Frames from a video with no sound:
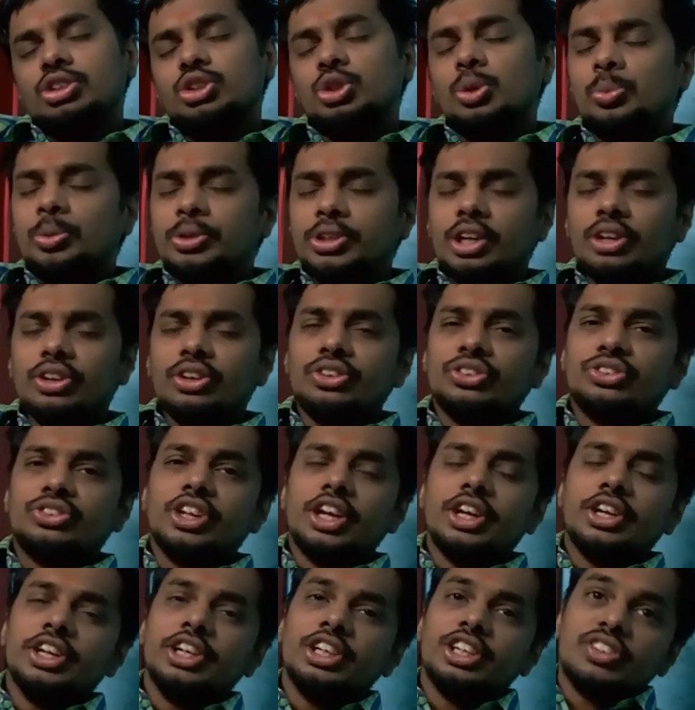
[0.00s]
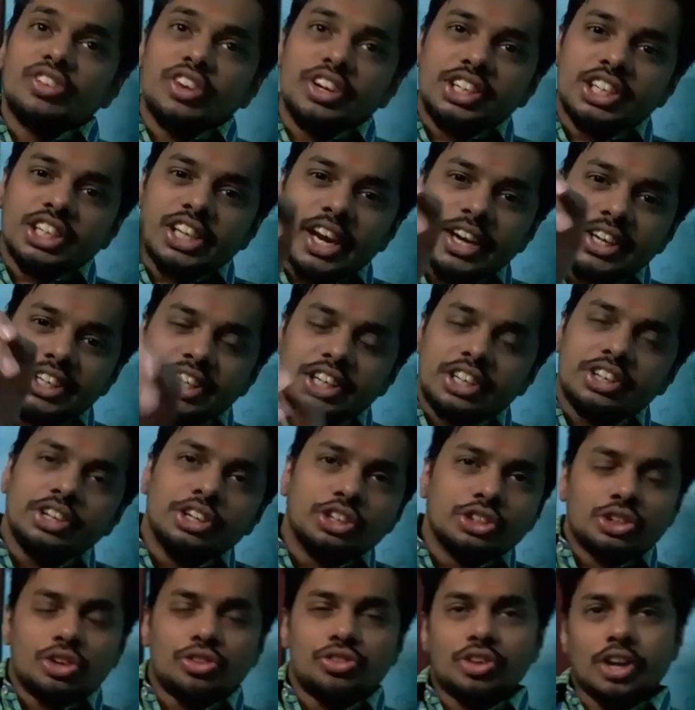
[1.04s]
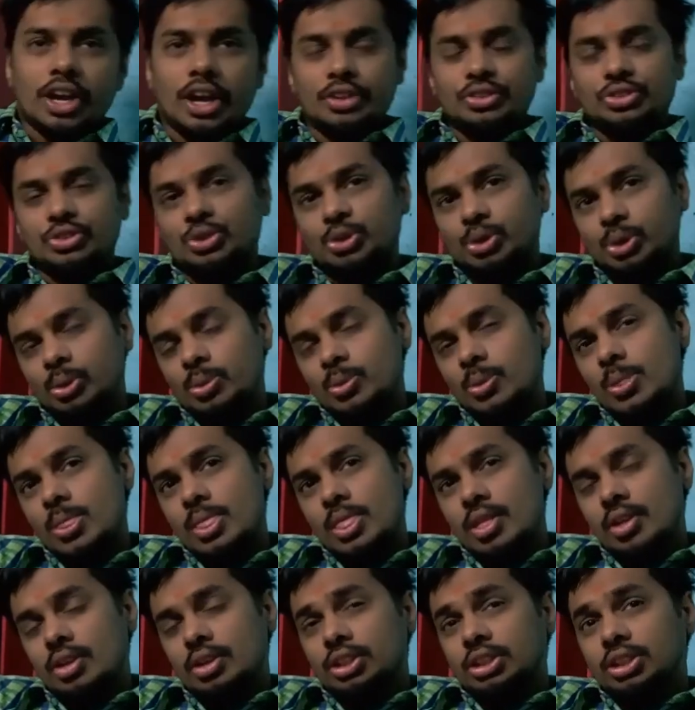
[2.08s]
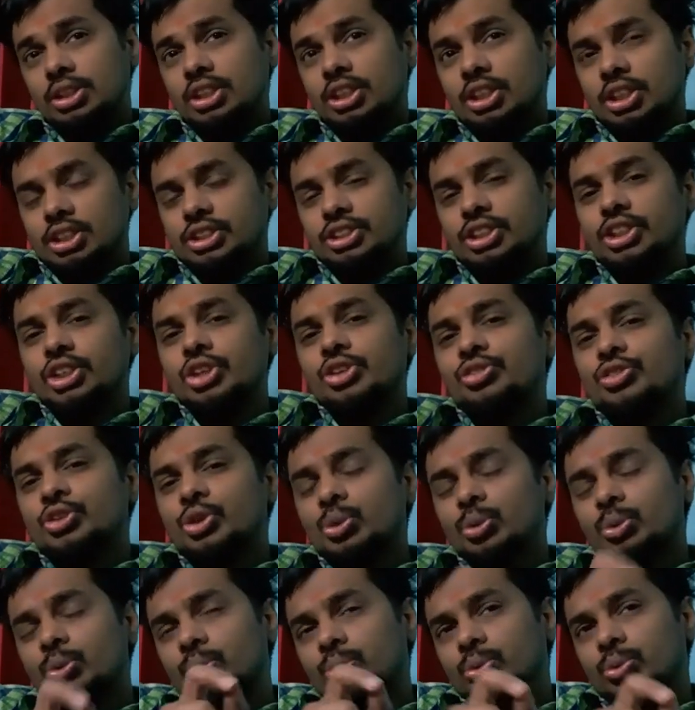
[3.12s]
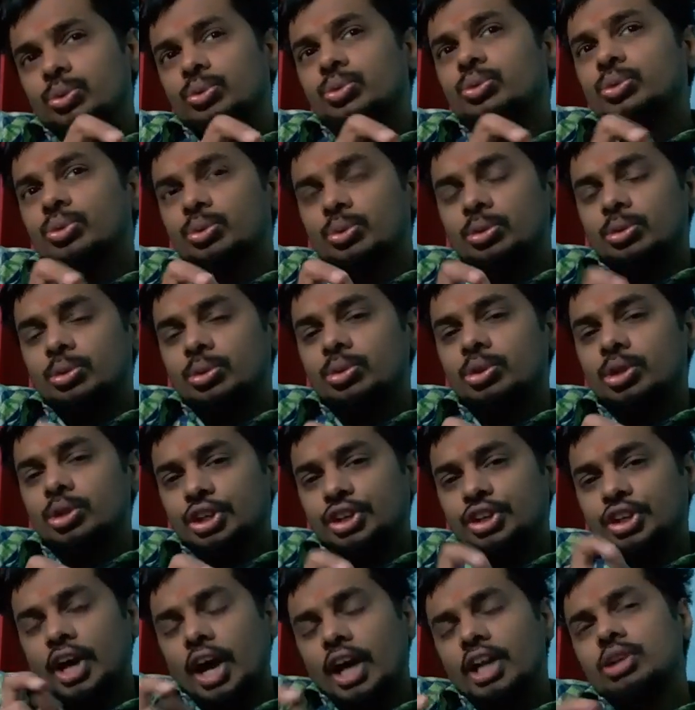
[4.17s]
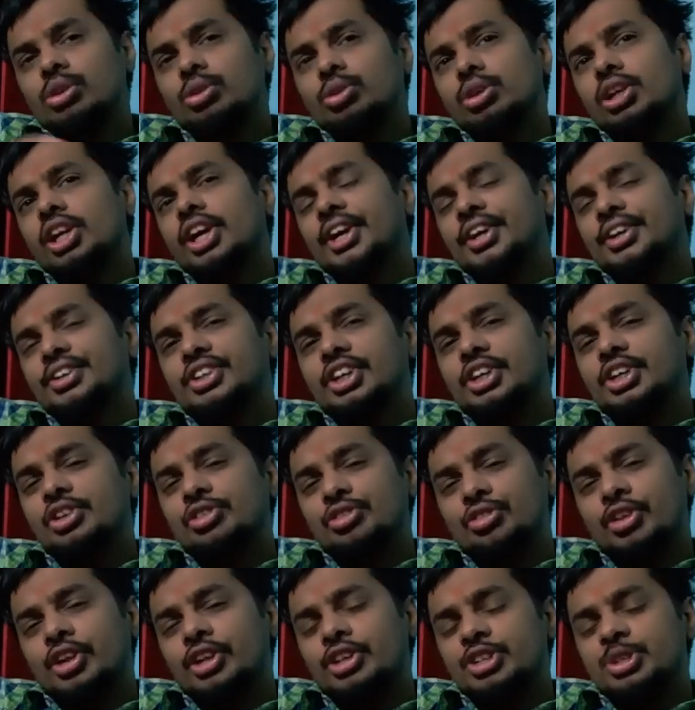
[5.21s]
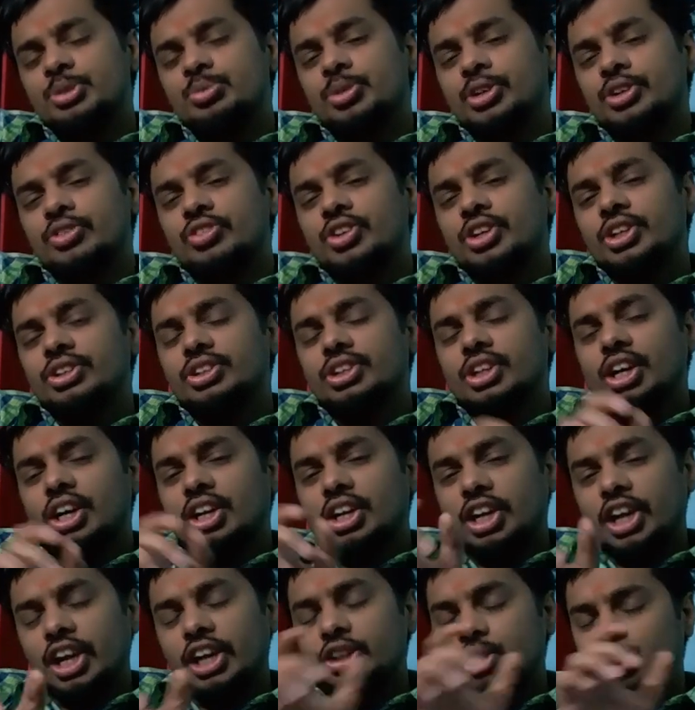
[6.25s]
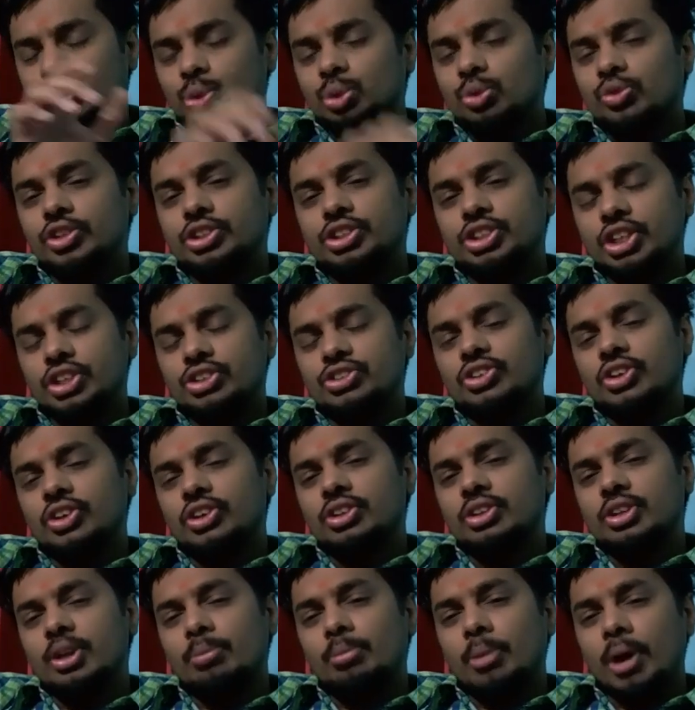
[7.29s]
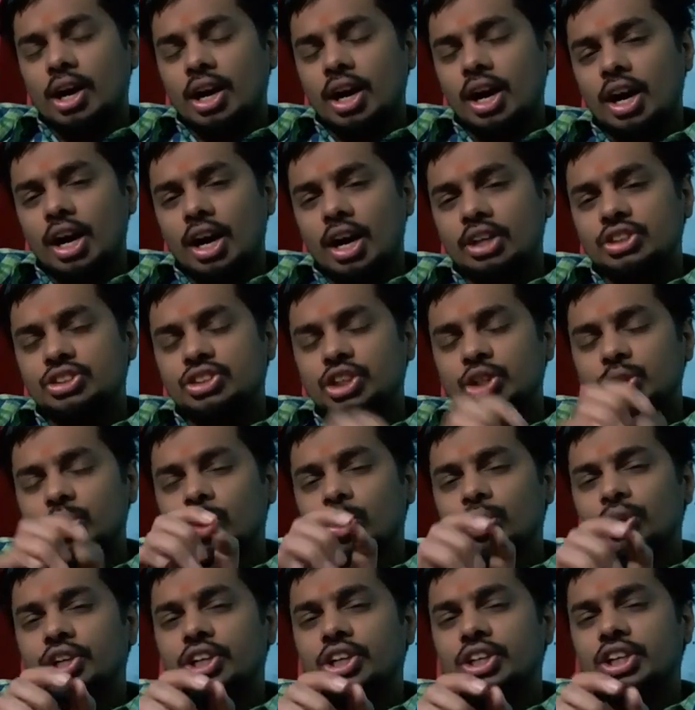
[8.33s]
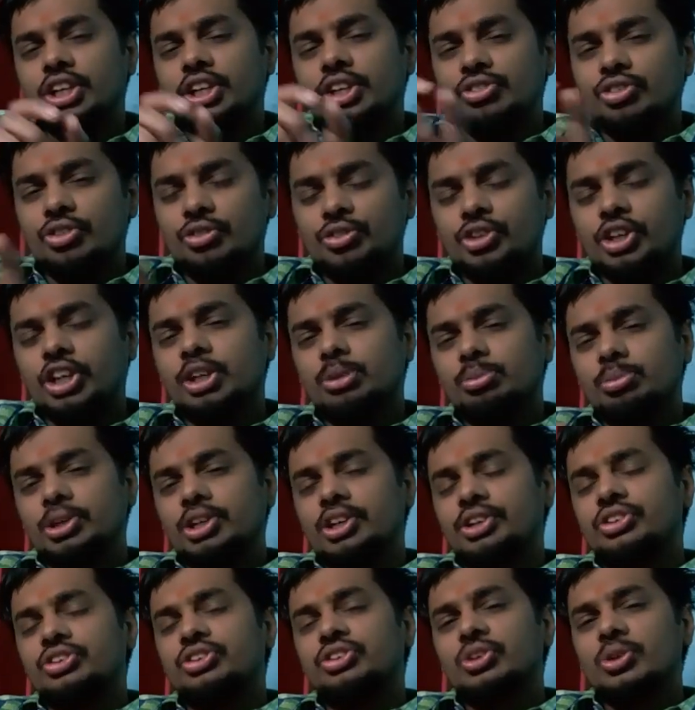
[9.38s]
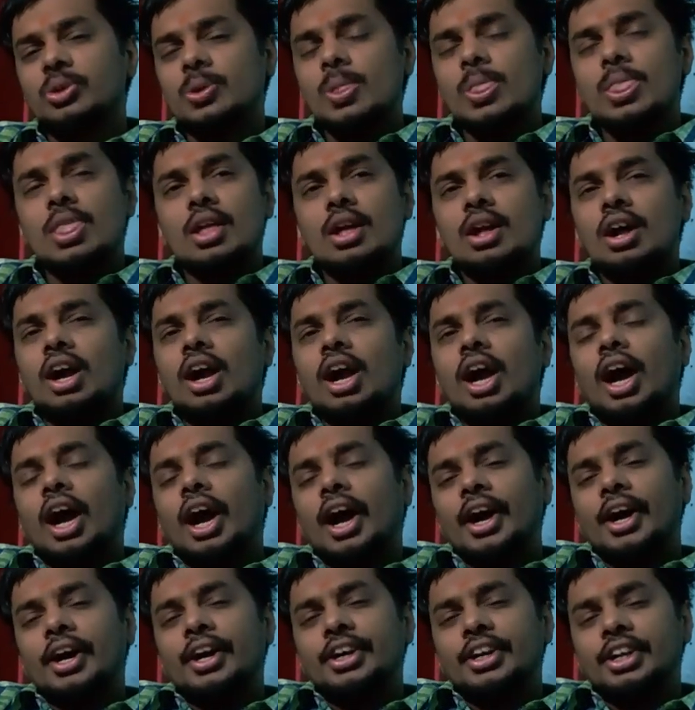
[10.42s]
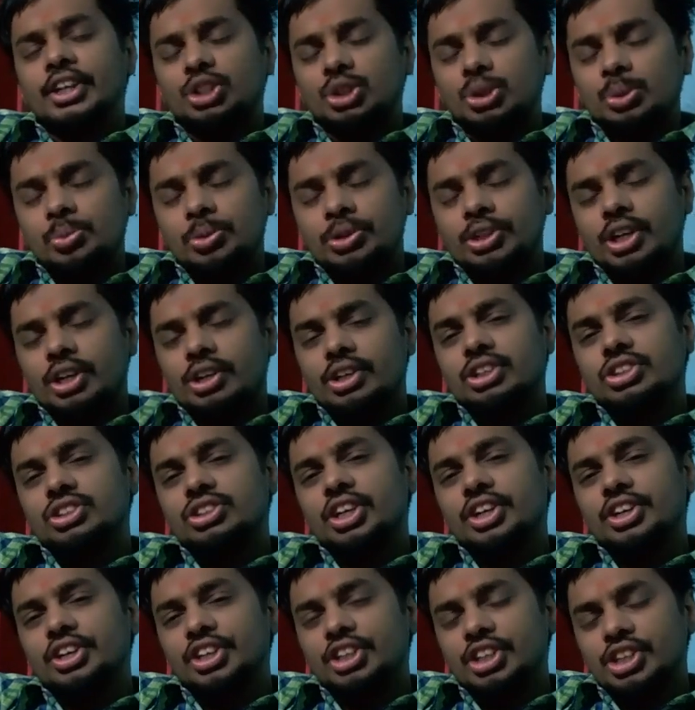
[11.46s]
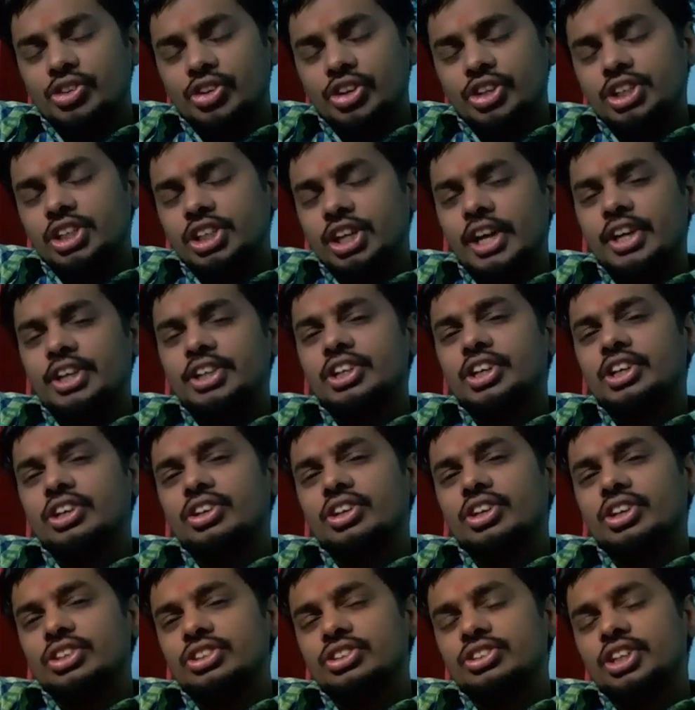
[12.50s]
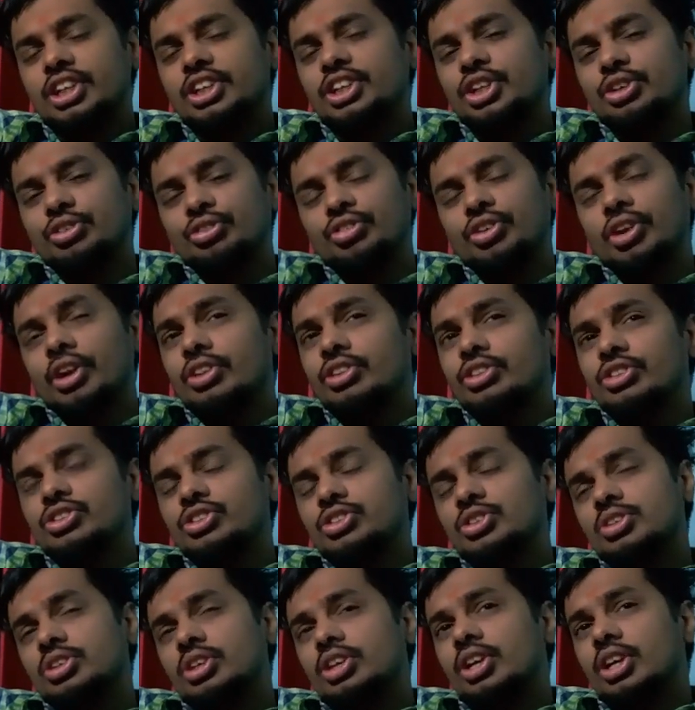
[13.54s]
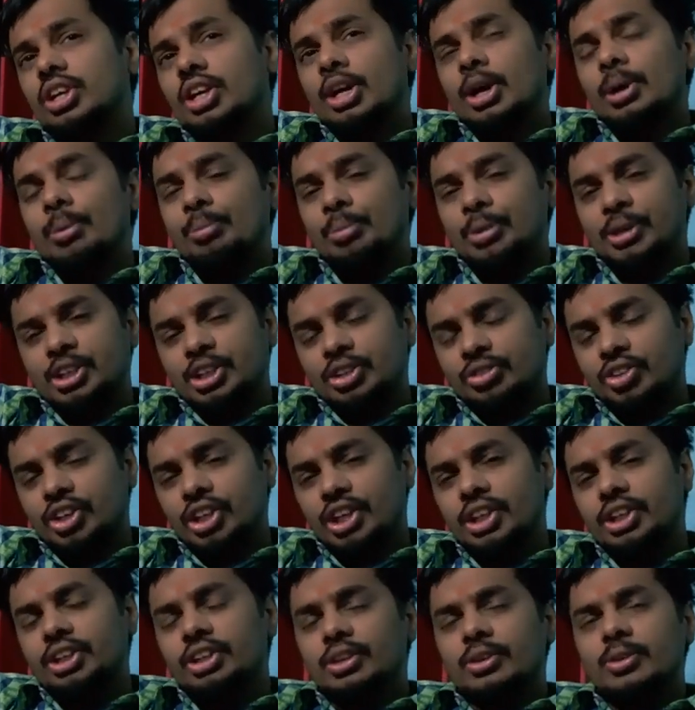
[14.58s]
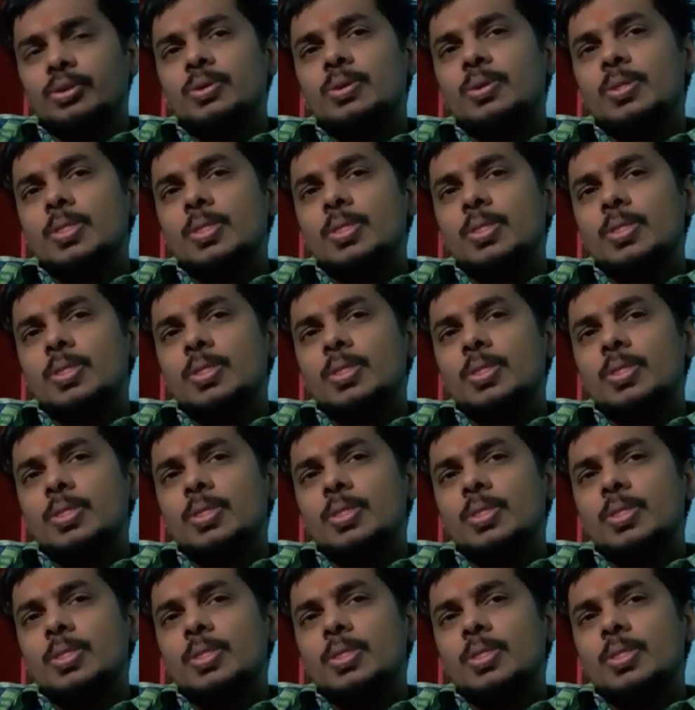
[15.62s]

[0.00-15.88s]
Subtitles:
Jupiter is there in 28 degrees of Cancer, then if you calculate the difference between the Ketu, which is in the Makha, 0 degree 15 minutes, and Jupiter is there in 28 degrees, the difference between